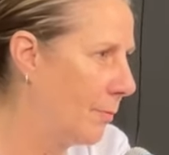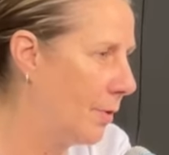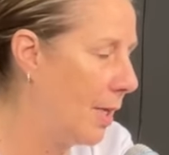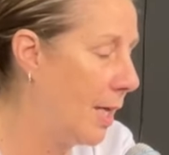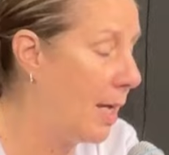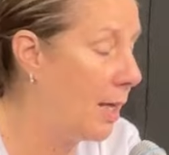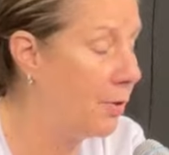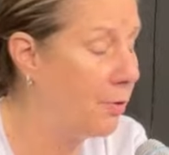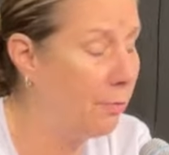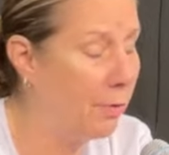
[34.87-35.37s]

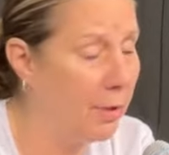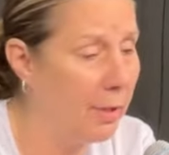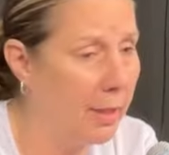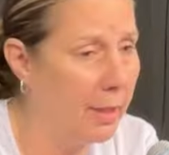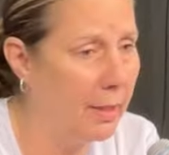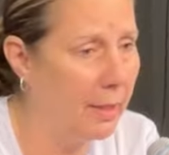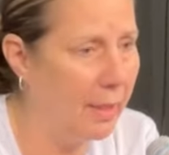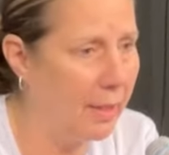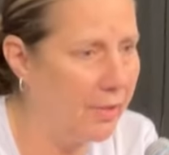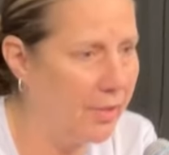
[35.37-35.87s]
Yeah, it's
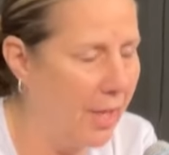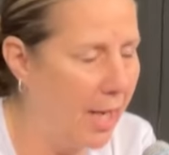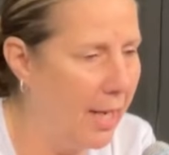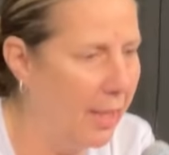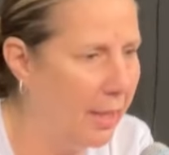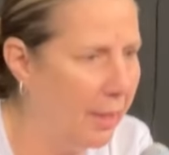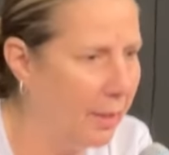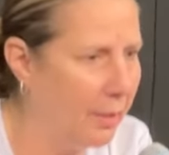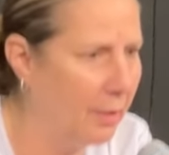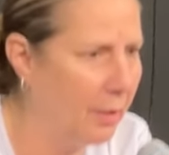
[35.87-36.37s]
really
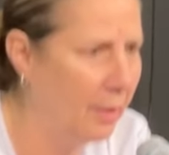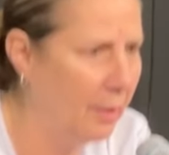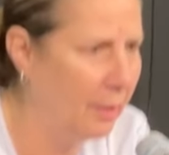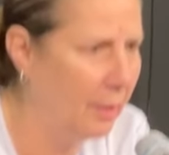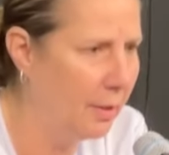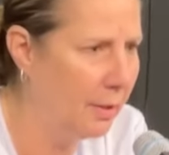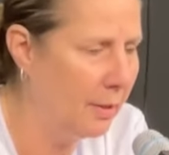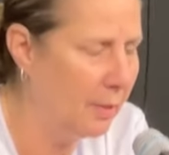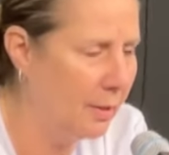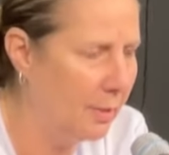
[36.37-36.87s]
exciting.
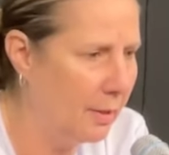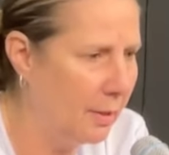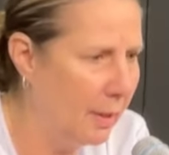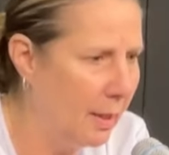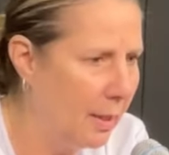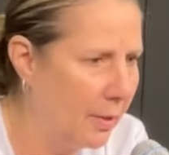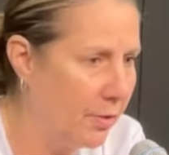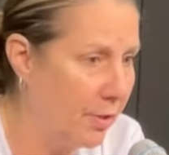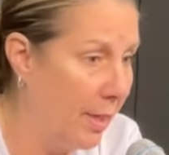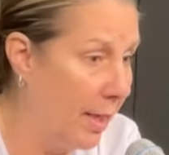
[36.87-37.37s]

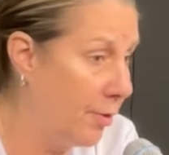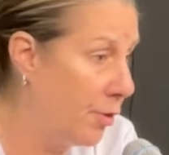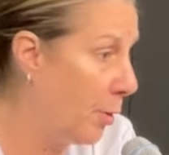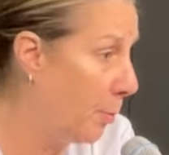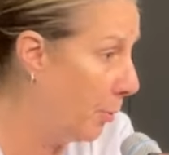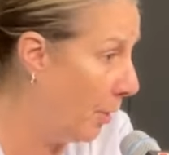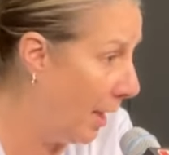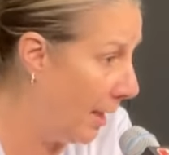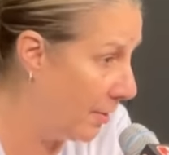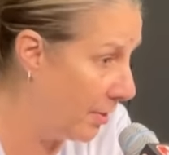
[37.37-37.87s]
It's not
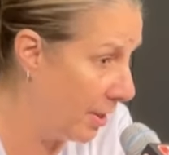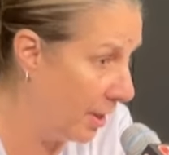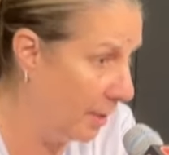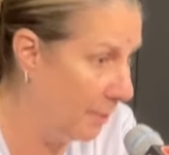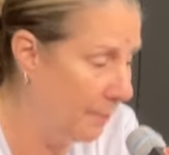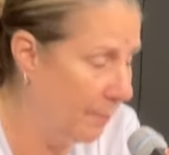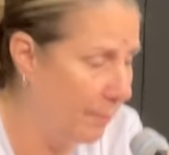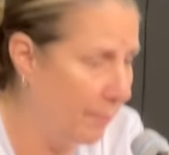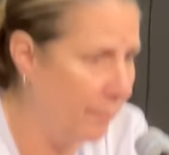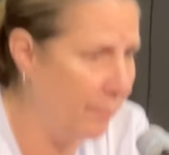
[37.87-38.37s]
surprising.